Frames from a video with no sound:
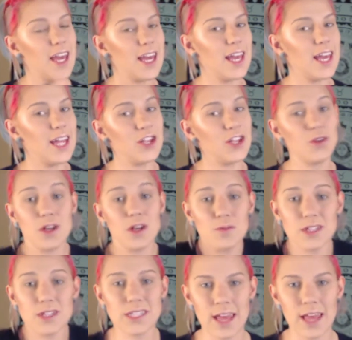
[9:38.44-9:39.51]
And you look
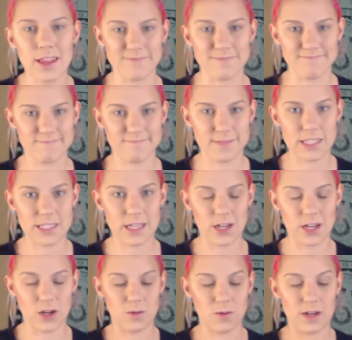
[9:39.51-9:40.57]
put together.
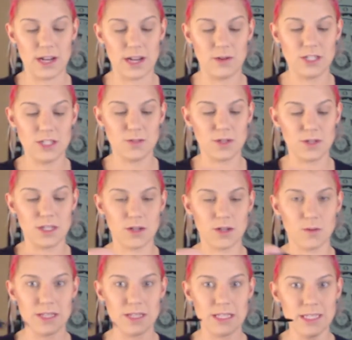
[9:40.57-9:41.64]
So now we just put a
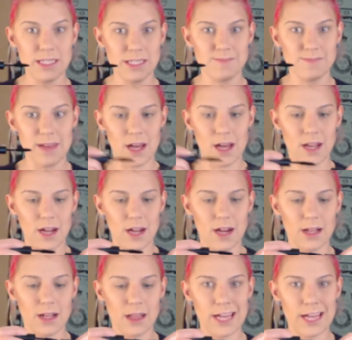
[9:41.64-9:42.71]
little bit of this on
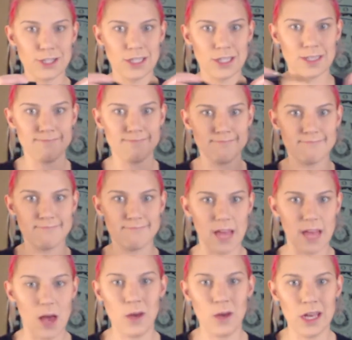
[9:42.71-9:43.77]
our lashes
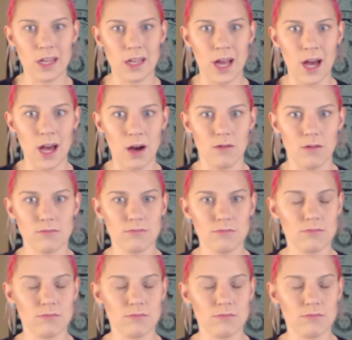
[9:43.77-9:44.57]
and we're good to go.